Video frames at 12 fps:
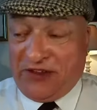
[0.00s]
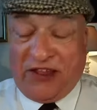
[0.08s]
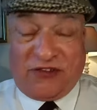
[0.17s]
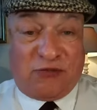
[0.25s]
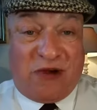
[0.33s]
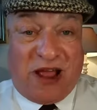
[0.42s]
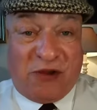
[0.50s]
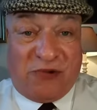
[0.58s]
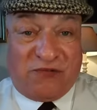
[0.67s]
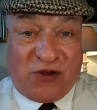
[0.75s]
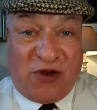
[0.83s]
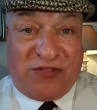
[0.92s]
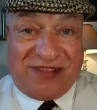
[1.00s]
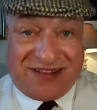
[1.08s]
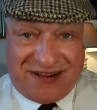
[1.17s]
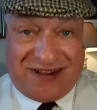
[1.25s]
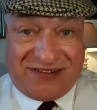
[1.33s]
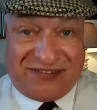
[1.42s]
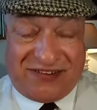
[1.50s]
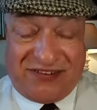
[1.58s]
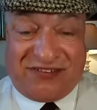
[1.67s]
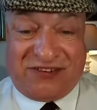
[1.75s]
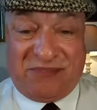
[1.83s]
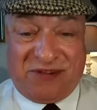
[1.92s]
That's why we've got the card
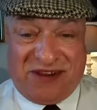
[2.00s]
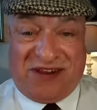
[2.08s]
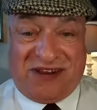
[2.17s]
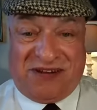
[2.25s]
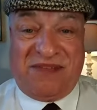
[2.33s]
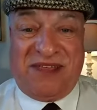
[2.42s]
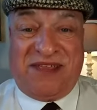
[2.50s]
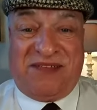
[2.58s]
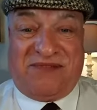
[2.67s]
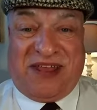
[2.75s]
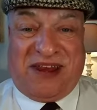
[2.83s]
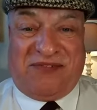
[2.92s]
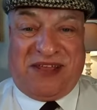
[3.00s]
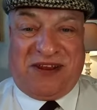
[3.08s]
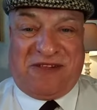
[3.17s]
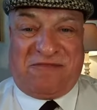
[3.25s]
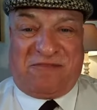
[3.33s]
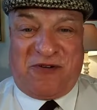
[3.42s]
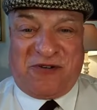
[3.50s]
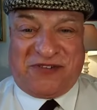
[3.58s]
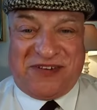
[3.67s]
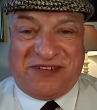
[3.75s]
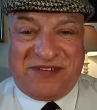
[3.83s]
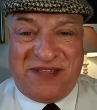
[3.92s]
system here. Very, very
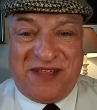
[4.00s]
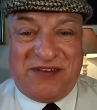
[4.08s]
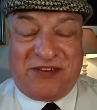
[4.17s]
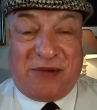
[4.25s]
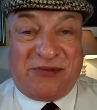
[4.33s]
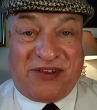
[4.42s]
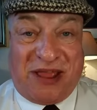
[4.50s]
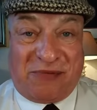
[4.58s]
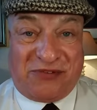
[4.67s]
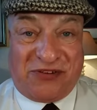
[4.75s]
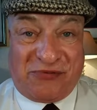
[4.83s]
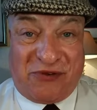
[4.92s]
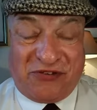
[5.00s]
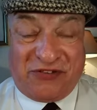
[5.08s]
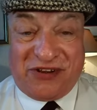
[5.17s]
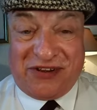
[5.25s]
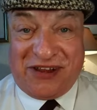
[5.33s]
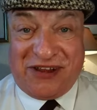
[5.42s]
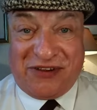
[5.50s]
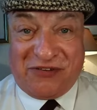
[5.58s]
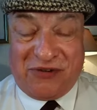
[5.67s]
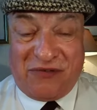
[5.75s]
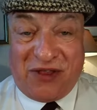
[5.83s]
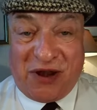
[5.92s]
important. Thomas Hamilton's watching Dinky
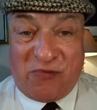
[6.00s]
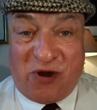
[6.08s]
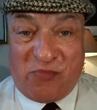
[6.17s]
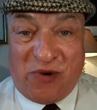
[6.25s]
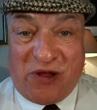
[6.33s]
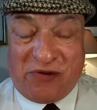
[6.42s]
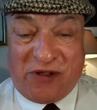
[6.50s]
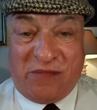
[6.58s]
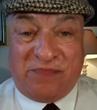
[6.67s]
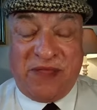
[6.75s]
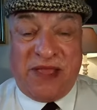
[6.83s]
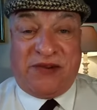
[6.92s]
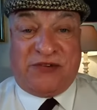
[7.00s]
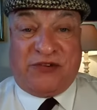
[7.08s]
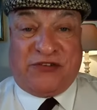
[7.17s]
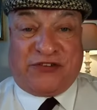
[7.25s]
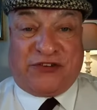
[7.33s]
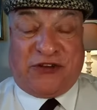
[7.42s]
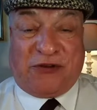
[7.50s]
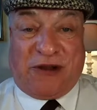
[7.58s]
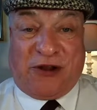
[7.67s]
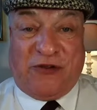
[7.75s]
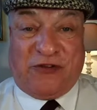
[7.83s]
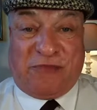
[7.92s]
Doo. A very warm welcome to Scottie
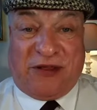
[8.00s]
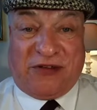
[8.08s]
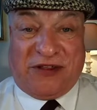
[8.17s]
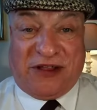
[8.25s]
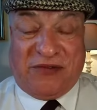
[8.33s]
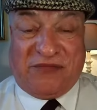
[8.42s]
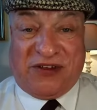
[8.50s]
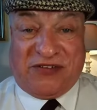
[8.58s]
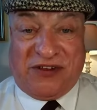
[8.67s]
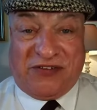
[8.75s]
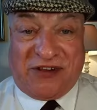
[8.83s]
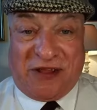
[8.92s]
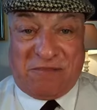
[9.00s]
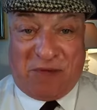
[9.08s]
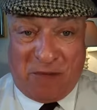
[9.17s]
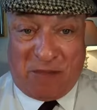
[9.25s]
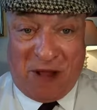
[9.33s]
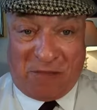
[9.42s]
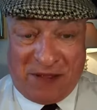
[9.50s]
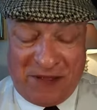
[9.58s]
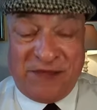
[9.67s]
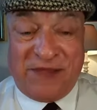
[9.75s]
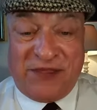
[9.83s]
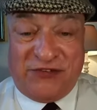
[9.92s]
McClue's Monday evening tea time pop-up
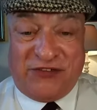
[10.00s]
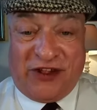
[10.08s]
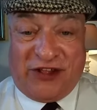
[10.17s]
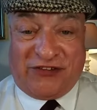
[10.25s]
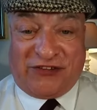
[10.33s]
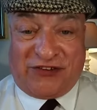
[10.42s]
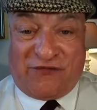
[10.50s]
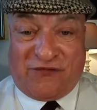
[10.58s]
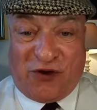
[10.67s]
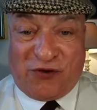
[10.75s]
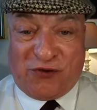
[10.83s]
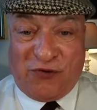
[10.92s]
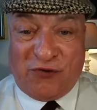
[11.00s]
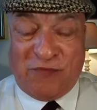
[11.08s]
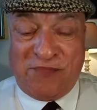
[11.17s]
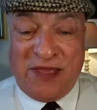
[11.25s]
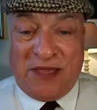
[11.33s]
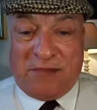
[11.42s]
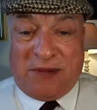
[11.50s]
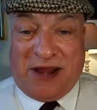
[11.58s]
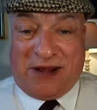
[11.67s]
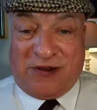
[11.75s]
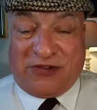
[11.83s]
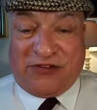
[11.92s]
just for you.
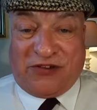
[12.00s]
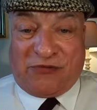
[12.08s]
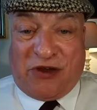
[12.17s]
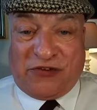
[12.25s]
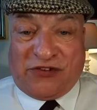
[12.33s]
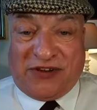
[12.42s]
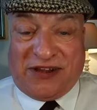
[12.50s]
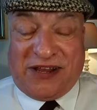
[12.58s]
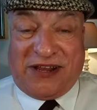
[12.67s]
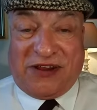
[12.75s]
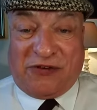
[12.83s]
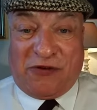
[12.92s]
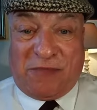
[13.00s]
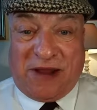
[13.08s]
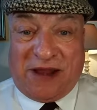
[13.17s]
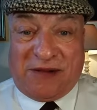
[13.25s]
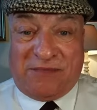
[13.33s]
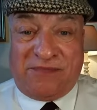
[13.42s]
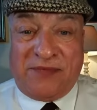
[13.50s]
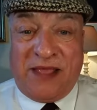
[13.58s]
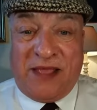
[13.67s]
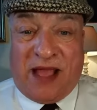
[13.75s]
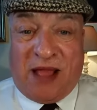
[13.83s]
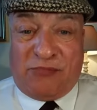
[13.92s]
Ben Lucas is watching Dinky Doo, Ben.
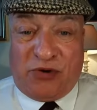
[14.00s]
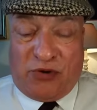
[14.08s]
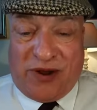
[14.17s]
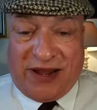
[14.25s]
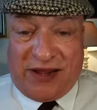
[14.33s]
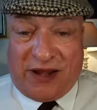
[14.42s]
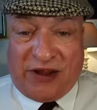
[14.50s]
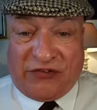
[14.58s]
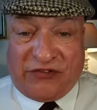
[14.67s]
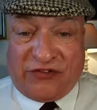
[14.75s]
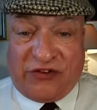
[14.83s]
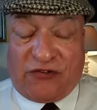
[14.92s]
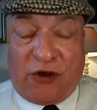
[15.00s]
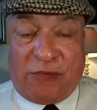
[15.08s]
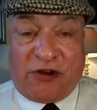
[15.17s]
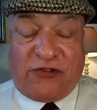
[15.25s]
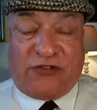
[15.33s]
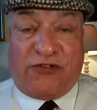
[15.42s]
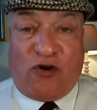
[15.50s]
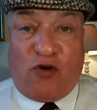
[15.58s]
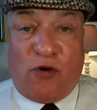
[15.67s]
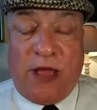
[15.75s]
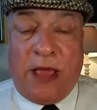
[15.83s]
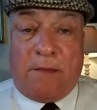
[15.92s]
I'm no English, says Robbie Crossan.
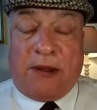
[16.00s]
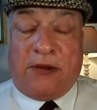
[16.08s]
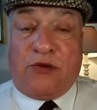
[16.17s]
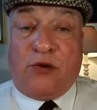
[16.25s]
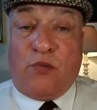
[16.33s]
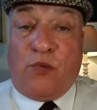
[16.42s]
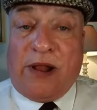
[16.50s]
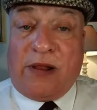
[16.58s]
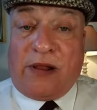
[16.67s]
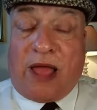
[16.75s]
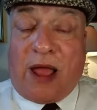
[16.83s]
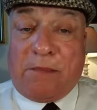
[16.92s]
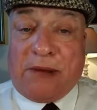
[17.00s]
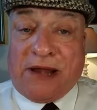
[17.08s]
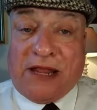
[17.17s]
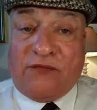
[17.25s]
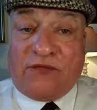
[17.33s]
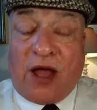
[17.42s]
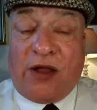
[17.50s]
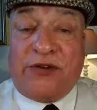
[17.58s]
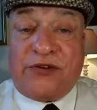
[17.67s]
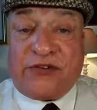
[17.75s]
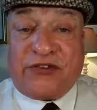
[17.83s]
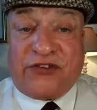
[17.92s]
No, but you will, I believe,
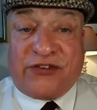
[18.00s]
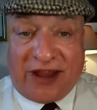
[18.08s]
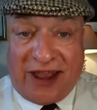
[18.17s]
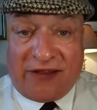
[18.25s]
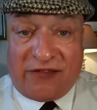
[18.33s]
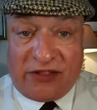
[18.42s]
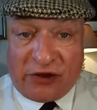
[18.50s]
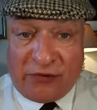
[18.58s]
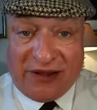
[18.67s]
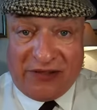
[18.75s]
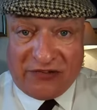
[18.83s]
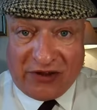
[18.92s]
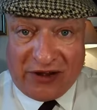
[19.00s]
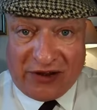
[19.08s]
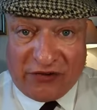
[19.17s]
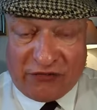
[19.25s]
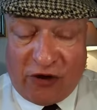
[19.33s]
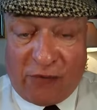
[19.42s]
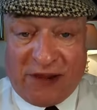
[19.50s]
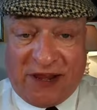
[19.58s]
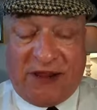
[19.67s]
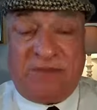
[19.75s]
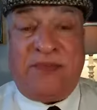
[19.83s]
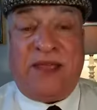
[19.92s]
understand the Queen's English,
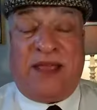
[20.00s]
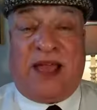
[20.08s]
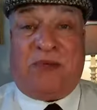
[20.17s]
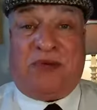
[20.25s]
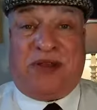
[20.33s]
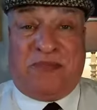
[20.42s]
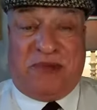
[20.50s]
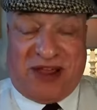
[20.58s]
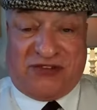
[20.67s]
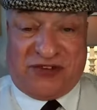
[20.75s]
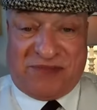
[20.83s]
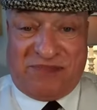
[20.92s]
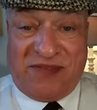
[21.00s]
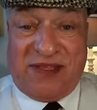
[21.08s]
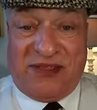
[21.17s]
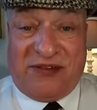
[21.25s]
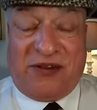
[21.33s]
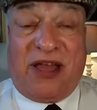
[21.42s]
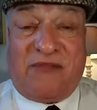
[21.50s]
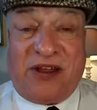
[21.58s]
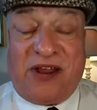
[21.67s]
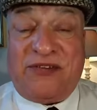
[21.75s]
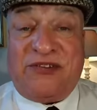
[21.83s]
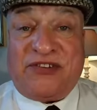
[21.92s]
Robbie. I would imagine. You'll have
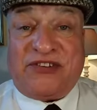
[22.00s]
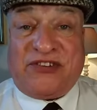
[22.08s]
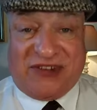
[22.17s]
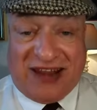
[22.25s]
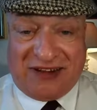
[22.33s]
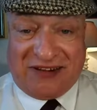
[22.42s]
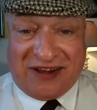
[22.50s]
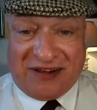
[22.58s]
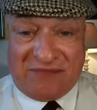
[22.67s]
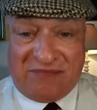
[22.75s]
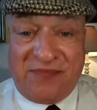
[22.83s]
an understanding.